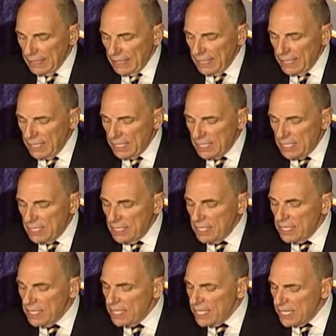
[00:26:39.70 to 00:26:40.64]
In
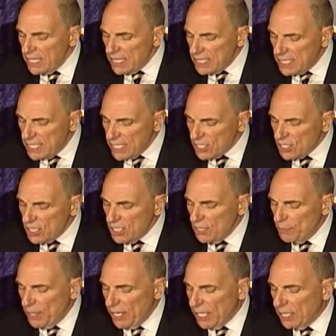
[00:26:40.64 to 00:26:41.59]
addition to
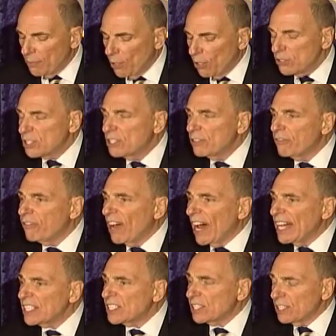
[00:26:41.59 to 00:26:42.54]
being the most
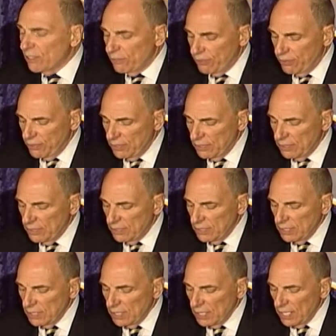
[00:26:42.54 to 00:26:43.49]
divisive
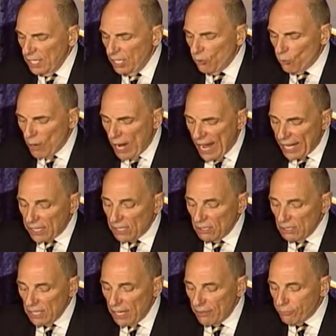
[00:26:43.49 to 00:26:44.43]
and
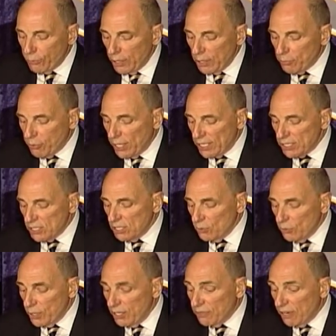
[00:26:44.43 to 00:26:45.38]
radical left-wing president
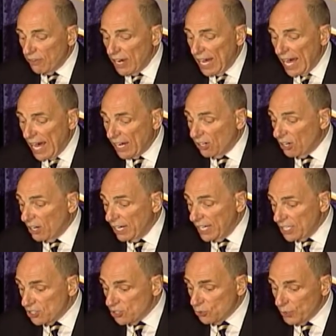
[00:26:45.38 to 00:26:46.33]
we have ever had in our
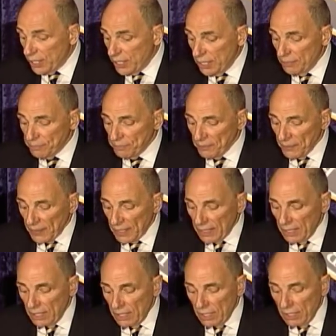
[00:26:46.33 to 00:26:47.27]
history,
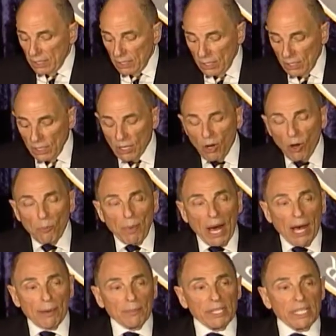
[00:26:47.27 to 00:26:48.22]

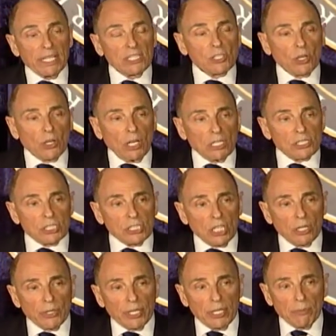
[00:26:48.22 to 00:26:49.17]
Obama is
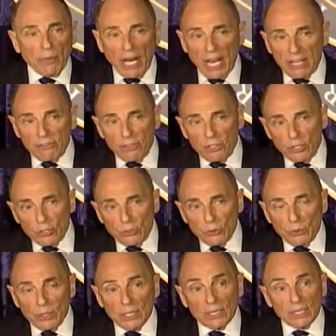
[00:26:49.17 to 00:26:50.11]
also, in my
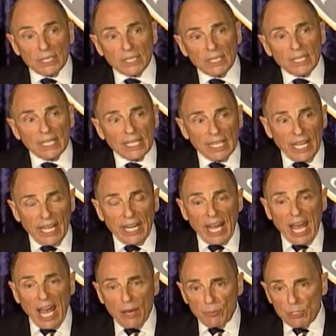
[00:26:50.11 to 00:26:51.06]
view, an
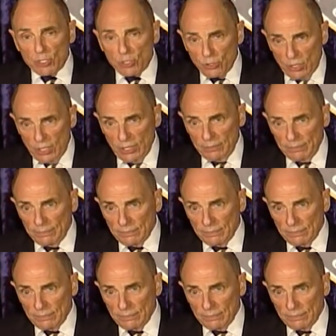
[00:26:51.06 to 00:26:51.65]
amateur.